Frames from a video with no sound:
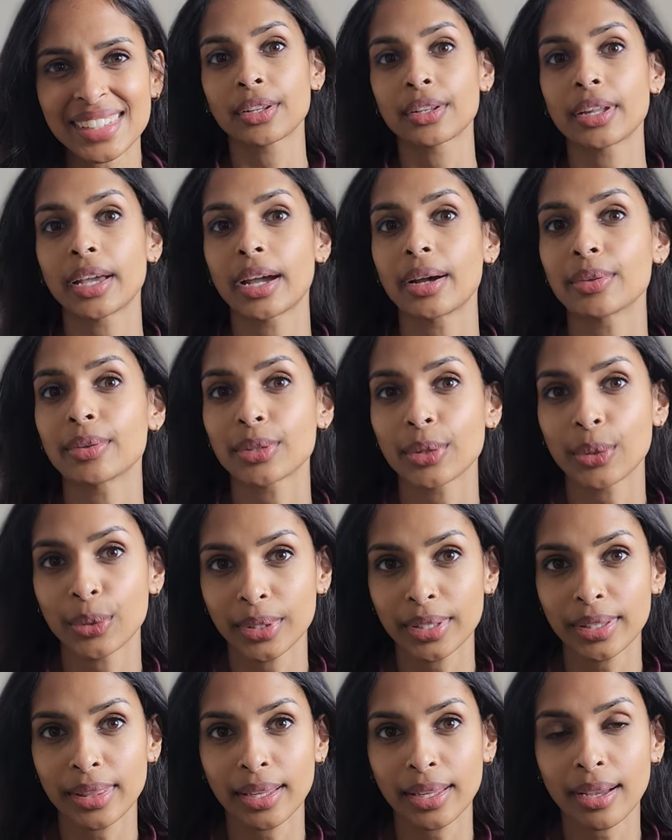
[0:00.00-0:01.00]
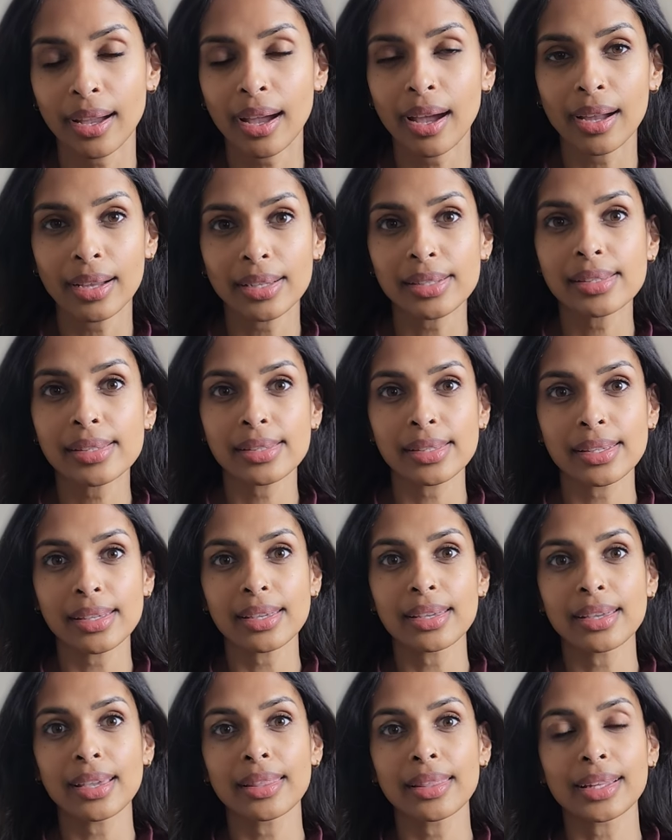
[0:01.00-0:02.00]
Now, the only thing I
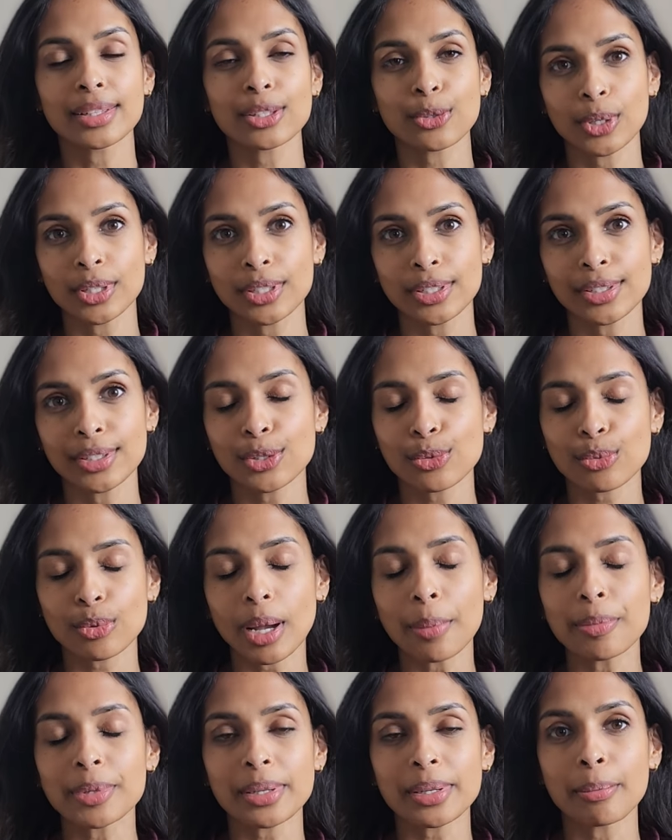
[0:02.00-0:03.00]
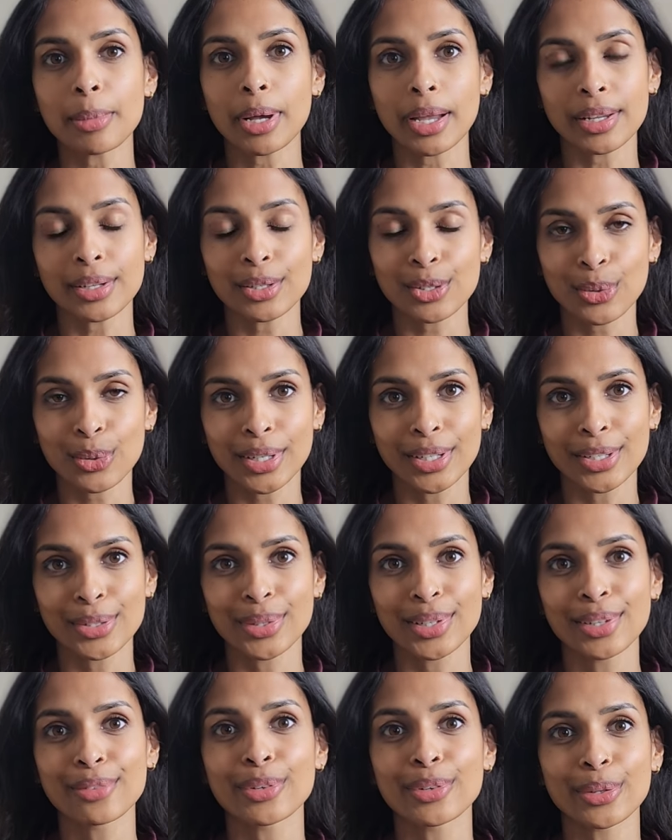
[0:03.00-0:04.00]
see that's going to disrupt my twenty
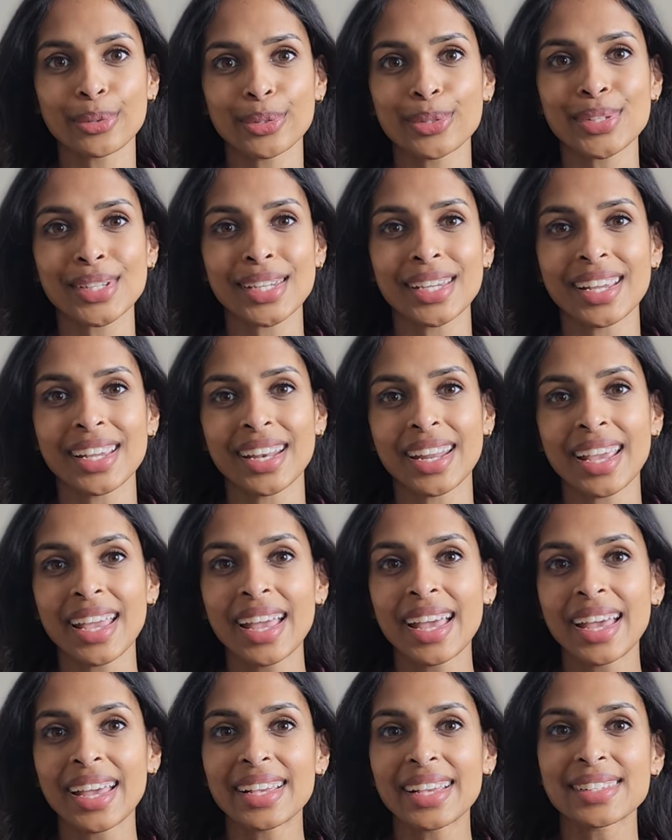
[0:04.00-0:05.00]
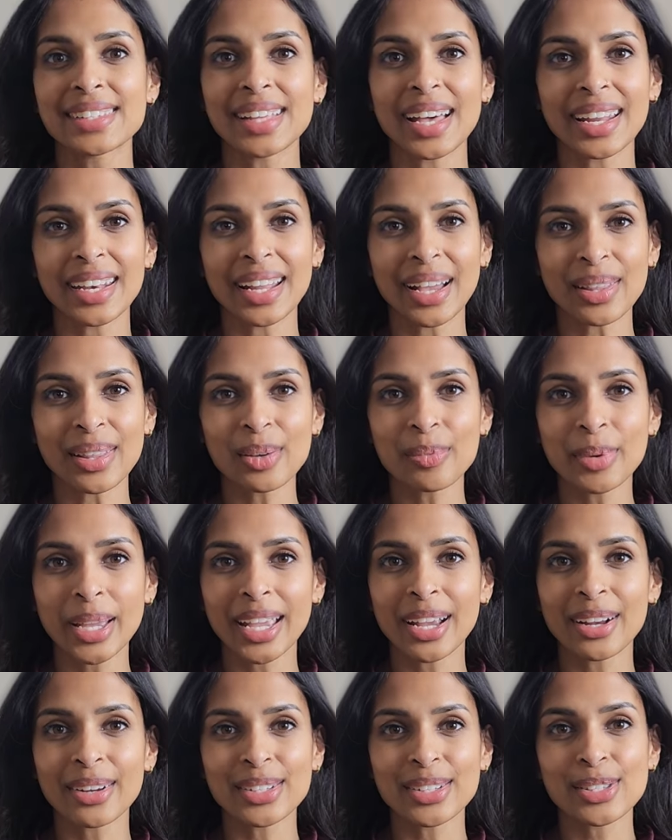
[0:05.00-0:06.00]
twenty-four routine is that now that my
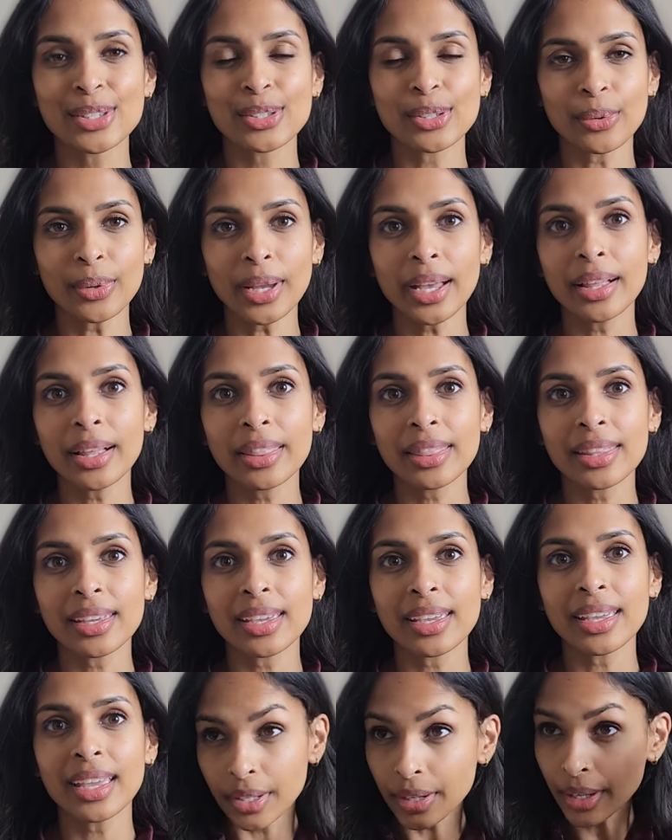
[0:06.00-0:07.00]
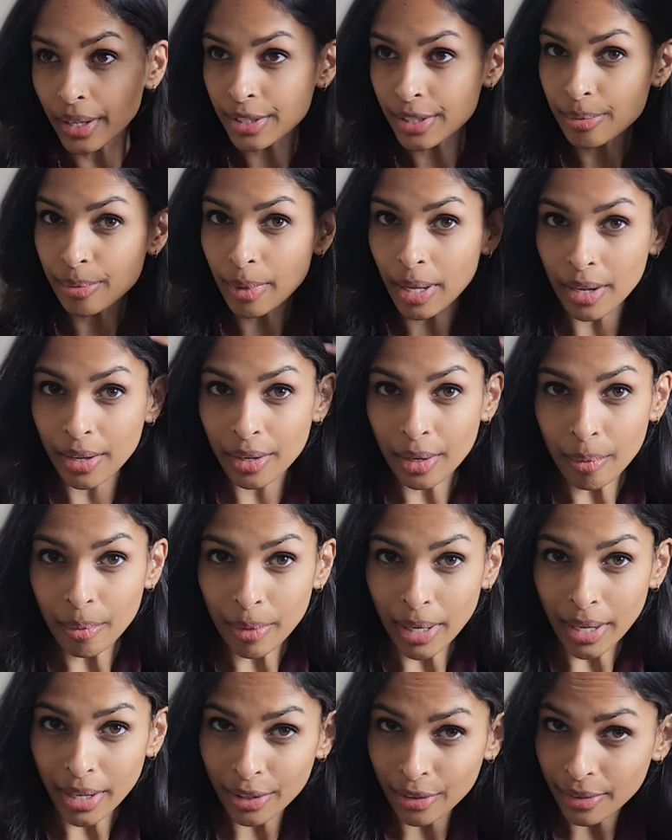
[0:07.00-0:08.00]
hair is so healthy, it has made
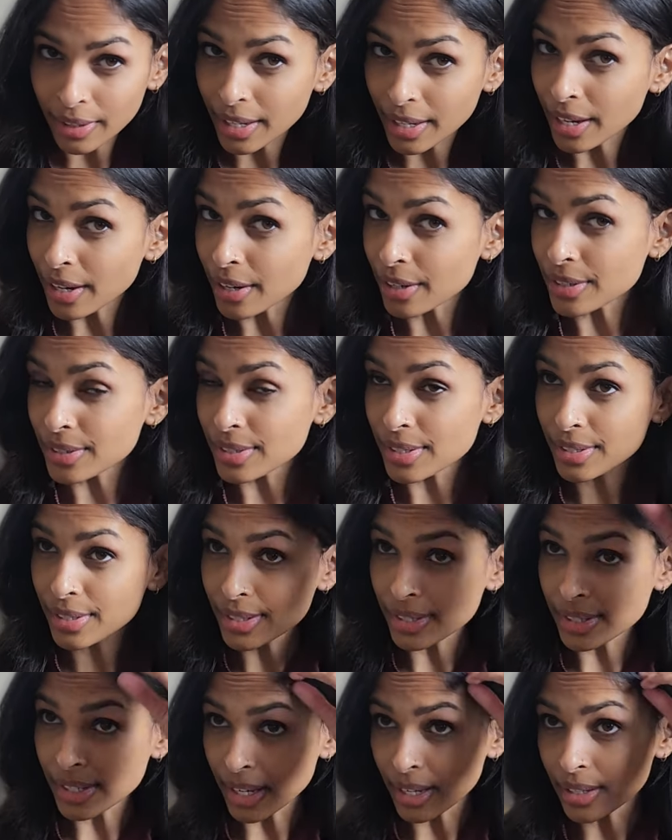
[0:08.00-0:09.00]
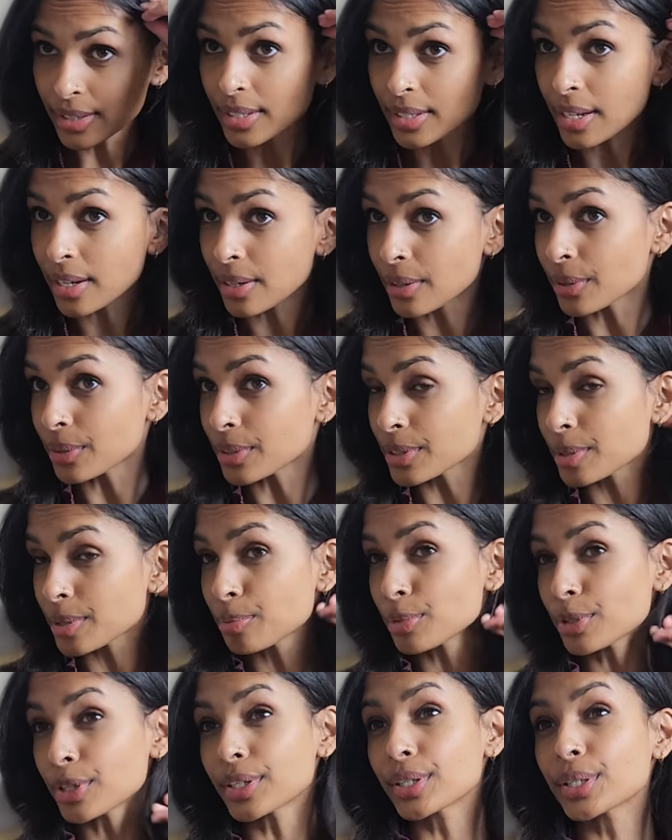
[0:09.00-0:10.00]
my gray hairs stand out
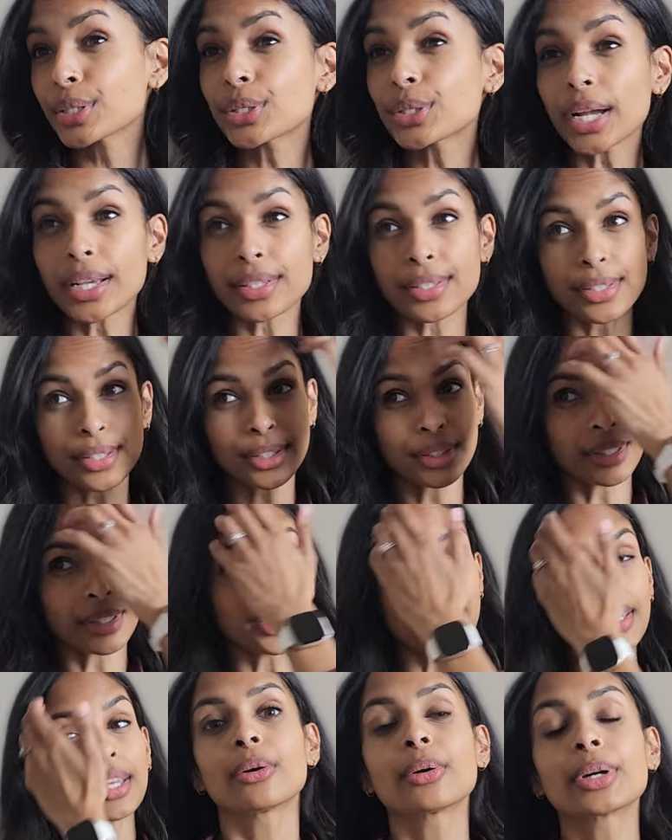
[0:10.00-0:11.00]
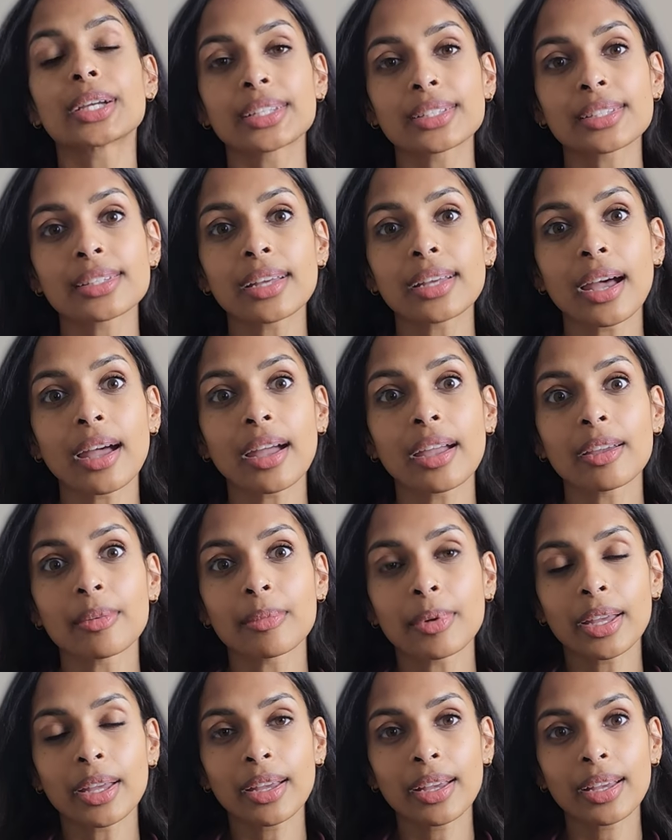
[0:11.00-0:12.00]
pretty drastically. So it's time.